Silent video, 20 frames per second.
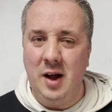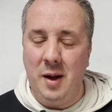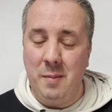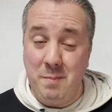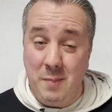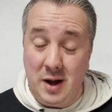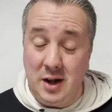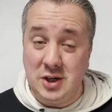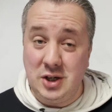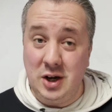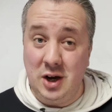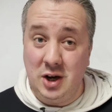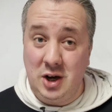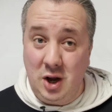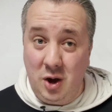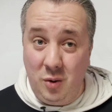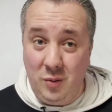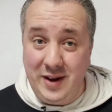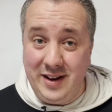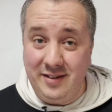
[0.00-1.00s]
much a
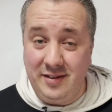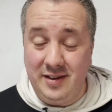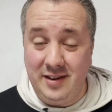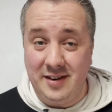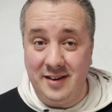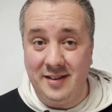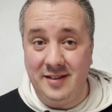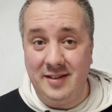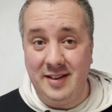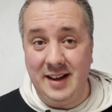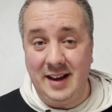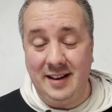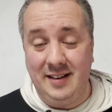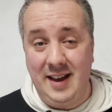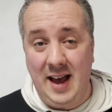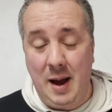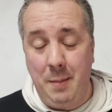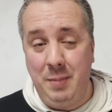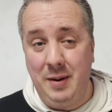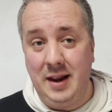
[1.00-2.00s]
coincidence that it's
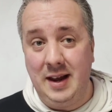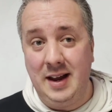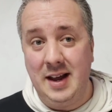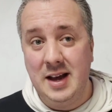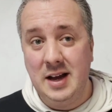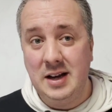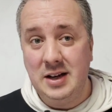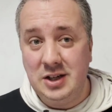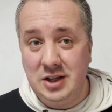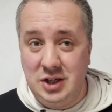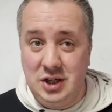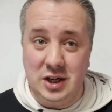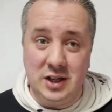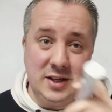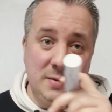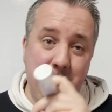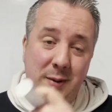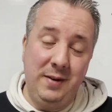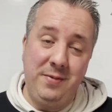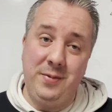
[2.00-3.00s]
happening
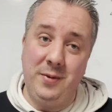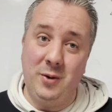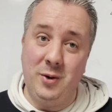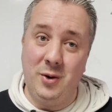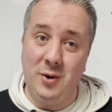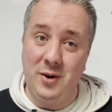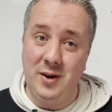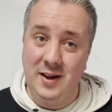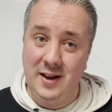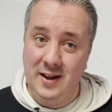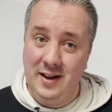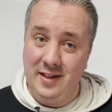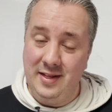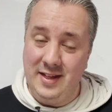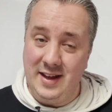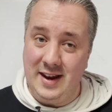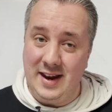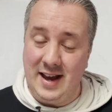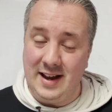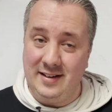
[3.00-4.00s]
just before
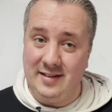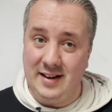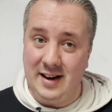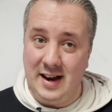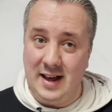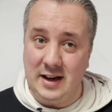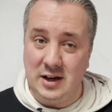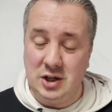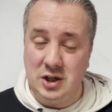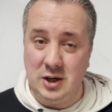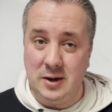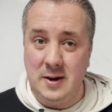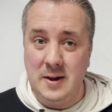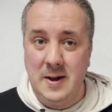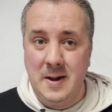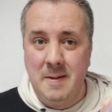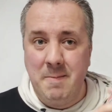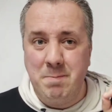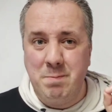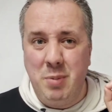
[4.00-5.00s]
the next election,
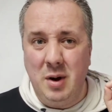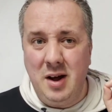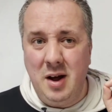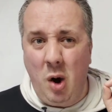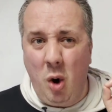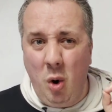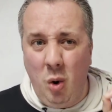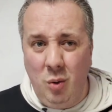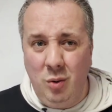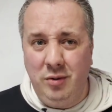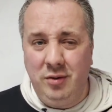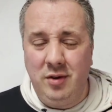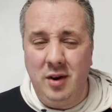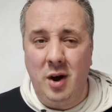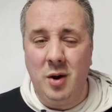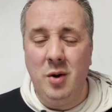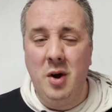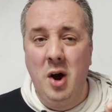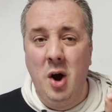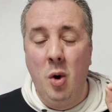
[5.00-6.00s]
but
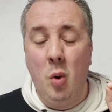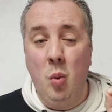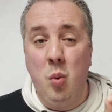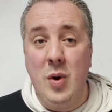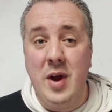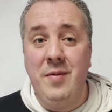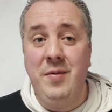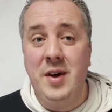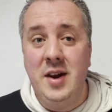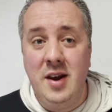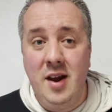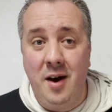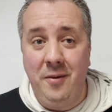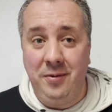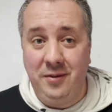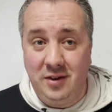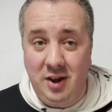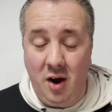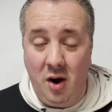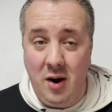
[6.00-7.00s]
also with
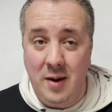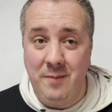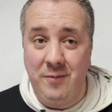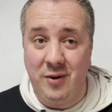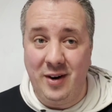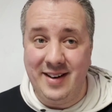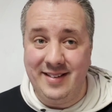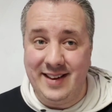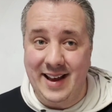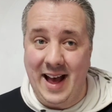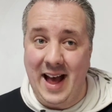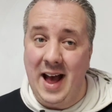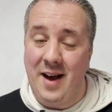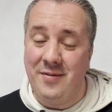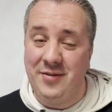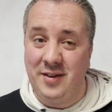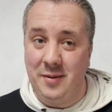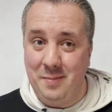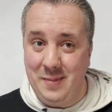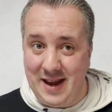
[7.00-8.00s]
enough time for it to
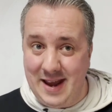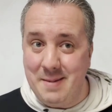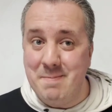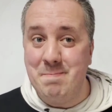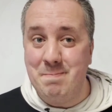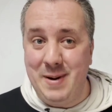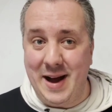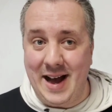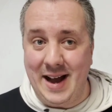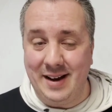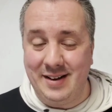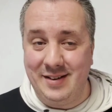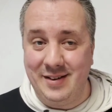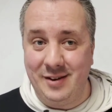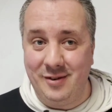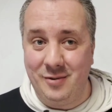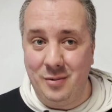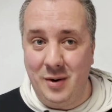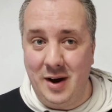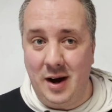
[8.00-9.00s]
have some impact
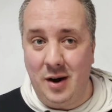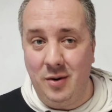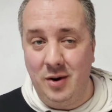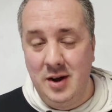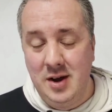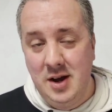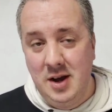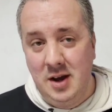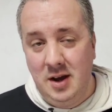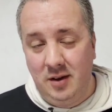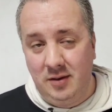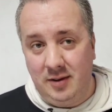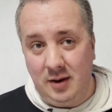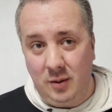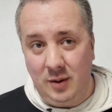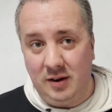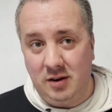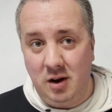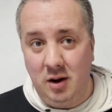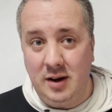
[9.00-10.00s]
as well.
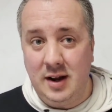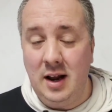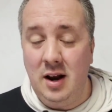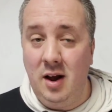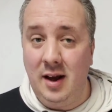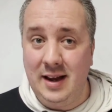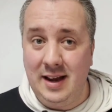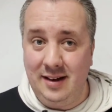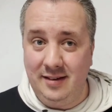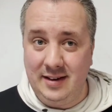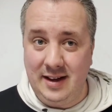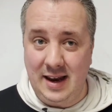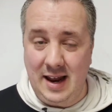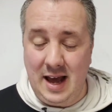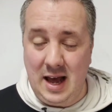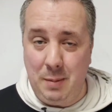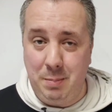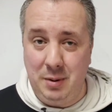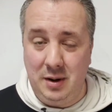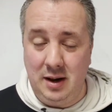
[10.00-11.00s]
So it's looking like it's going to
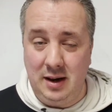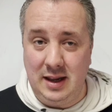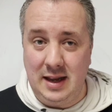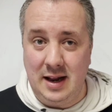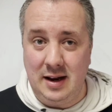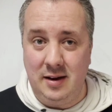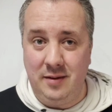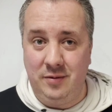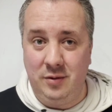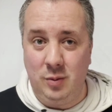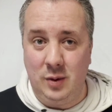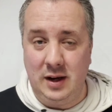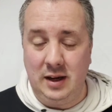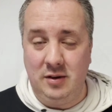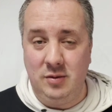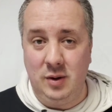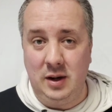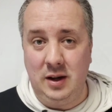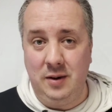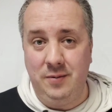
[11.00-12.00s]
happen at the end of
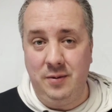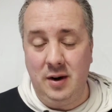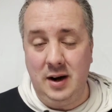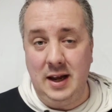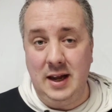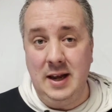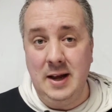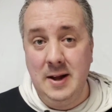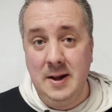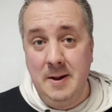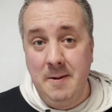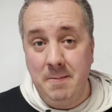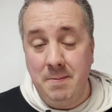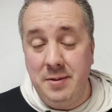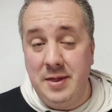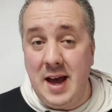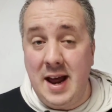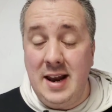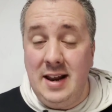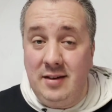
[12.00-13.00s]
2023.
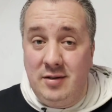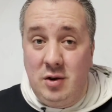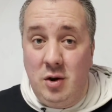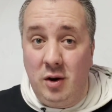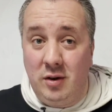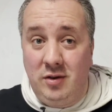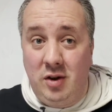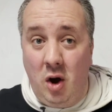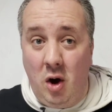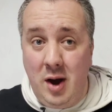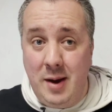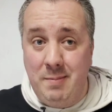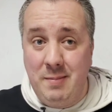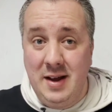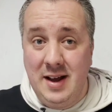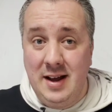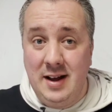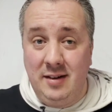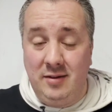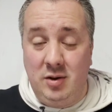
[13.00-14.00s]
Then it's got
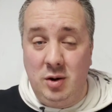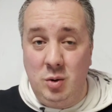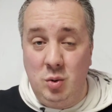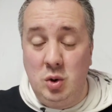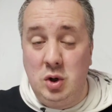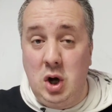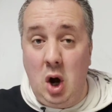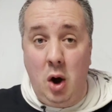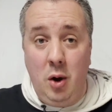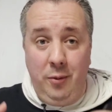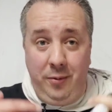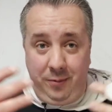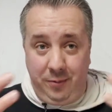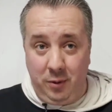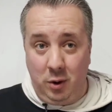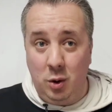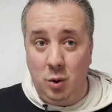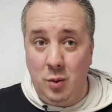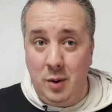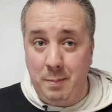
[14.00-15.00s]
time to go
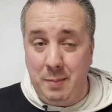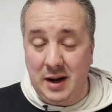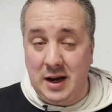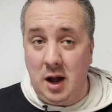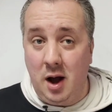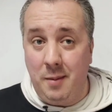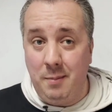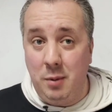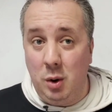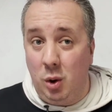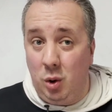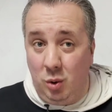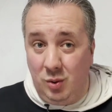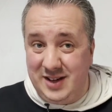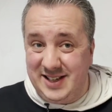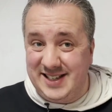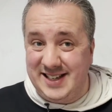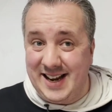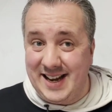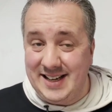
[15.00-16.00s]
through and become law,
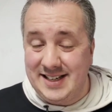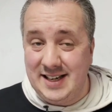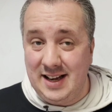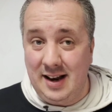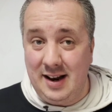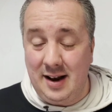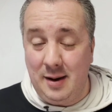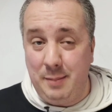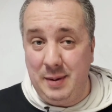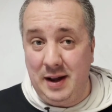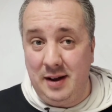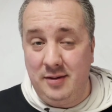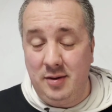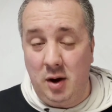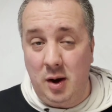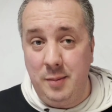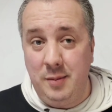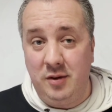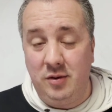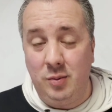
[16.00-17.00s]
which takes a little bit of
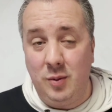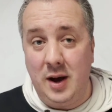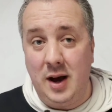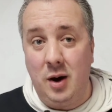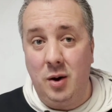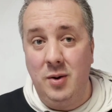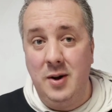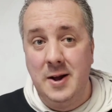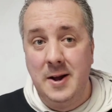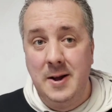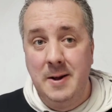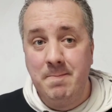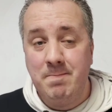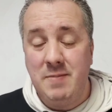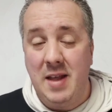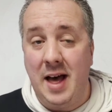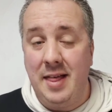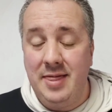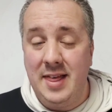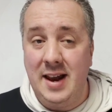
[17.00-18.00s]
time as well.
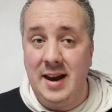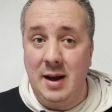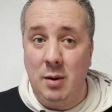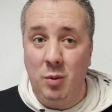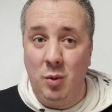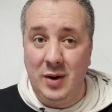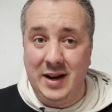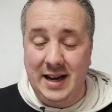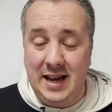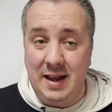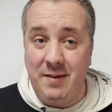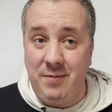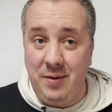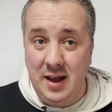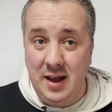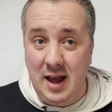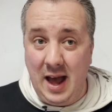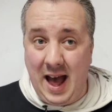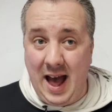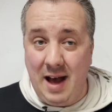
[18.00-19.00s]
And then it will
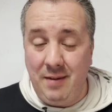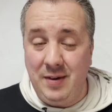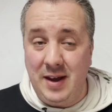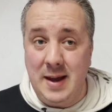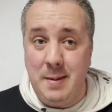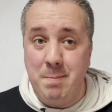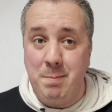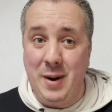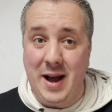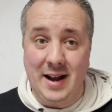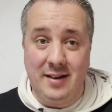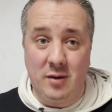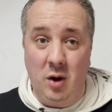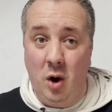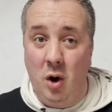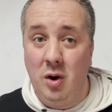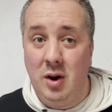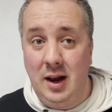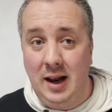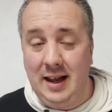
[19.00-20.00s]
have impact
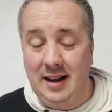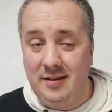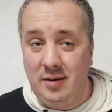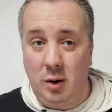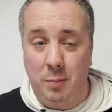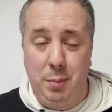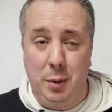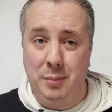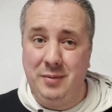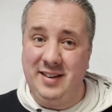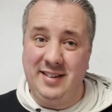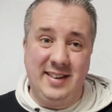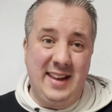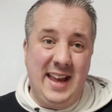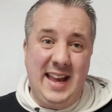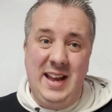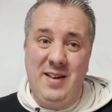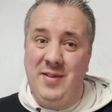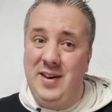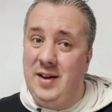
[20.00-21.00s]
on leasehold properties.
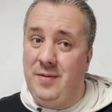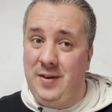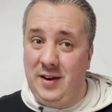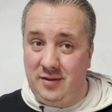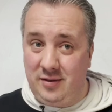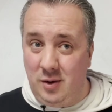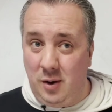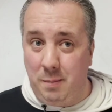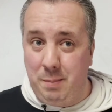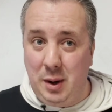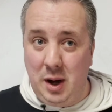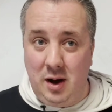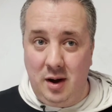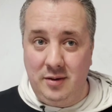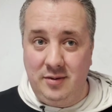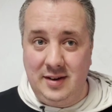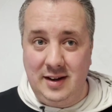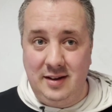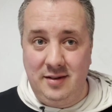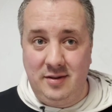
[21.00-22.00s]
Even if it's not
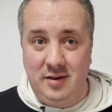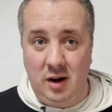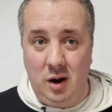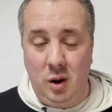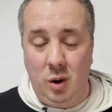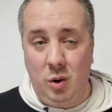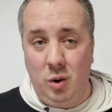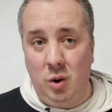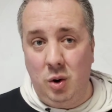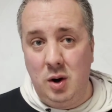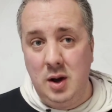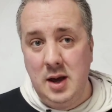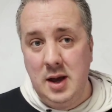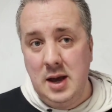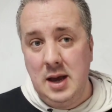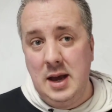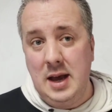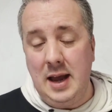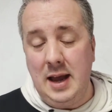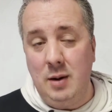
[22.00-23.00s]
passed into law,
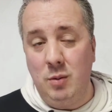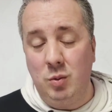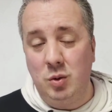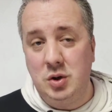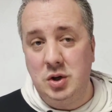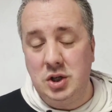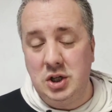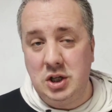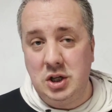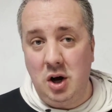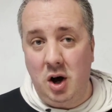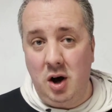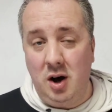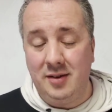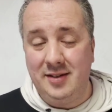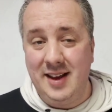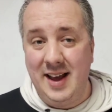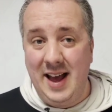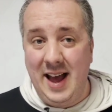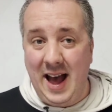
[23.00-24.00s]
it will
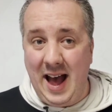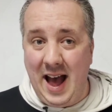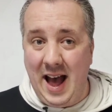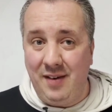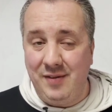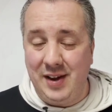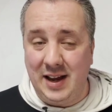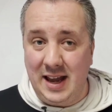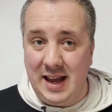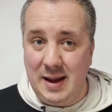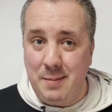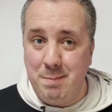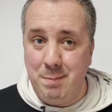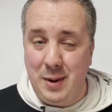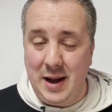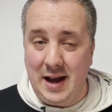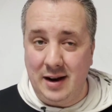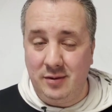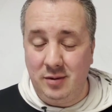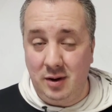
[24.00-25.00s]
start having
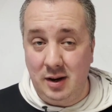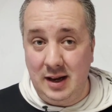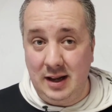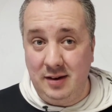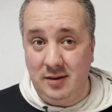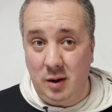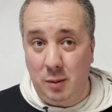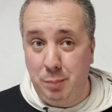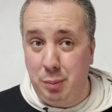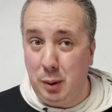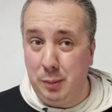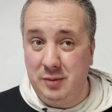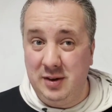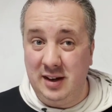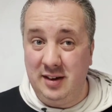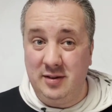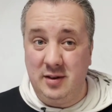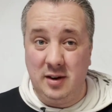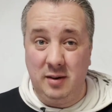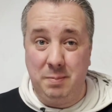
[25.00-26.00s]
impact on leasehold
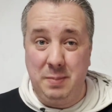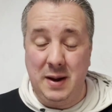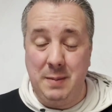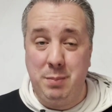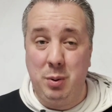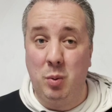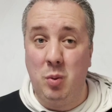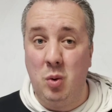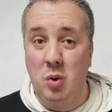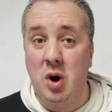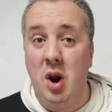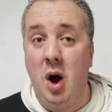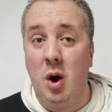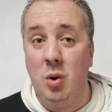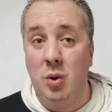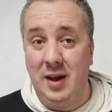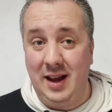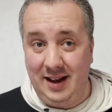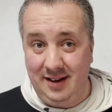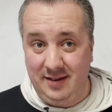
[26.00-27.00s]
properties because people will
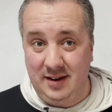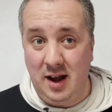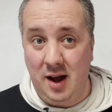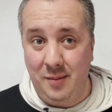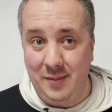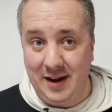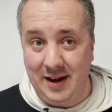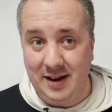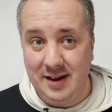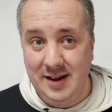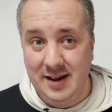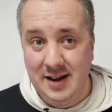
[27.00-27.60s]
know that it's coming.